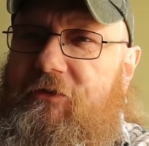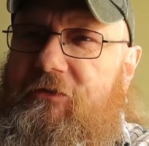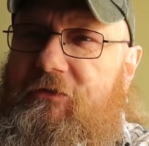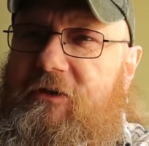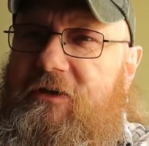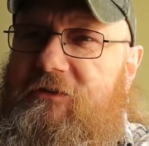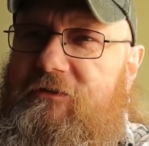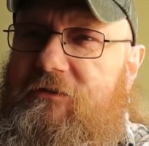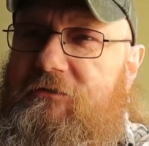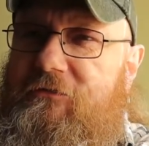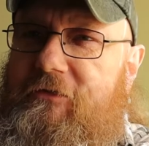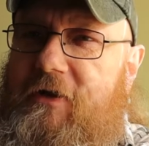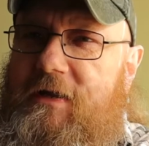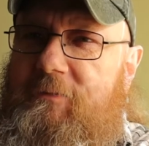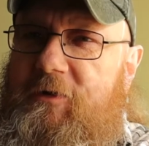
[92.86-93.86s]
the Theakston
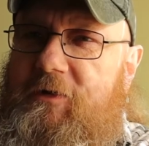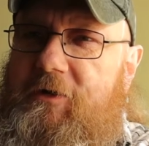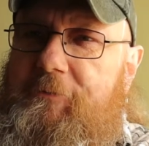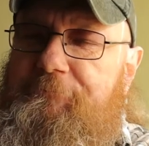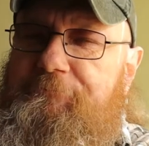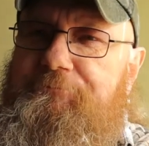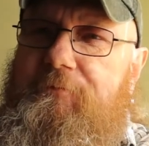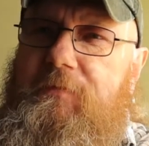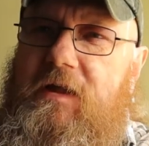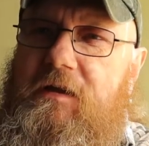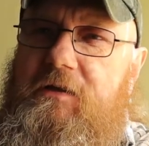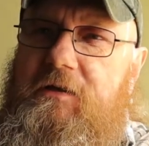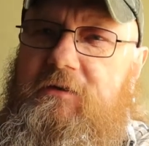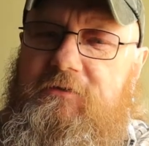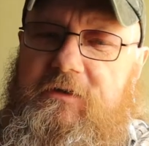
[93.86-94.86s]
family,
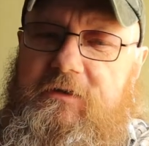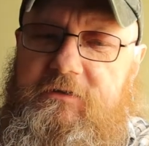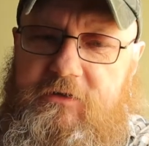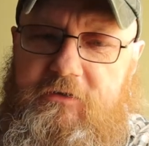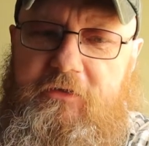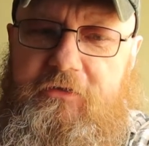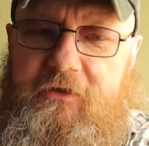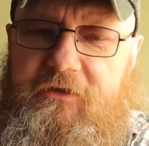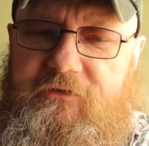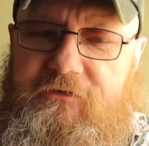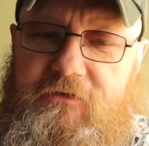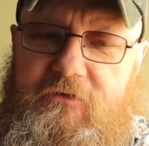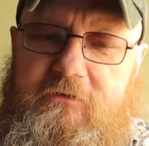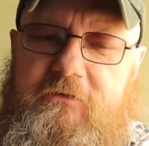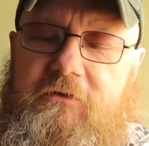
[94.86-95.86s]
as in
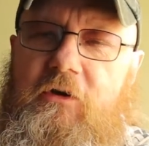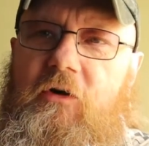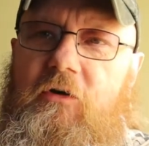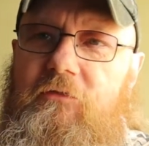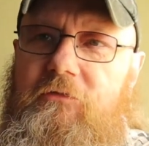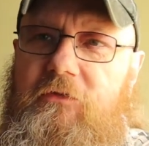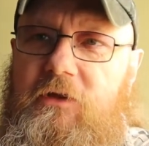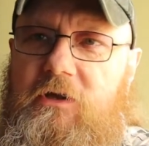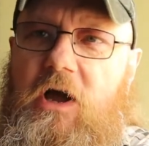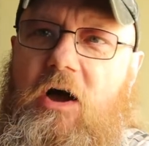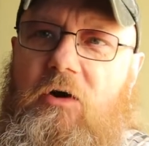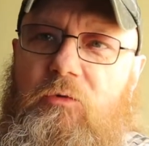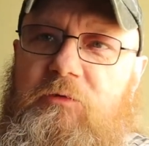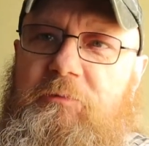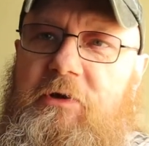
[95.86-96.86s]
Theakston of the
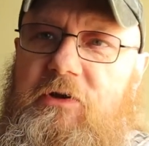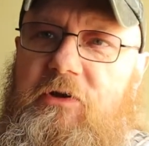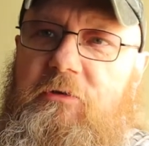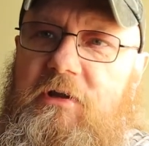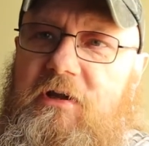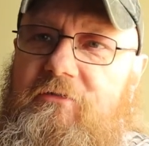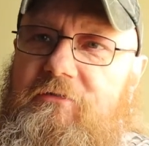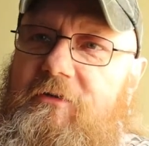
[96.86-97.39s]
old peculiar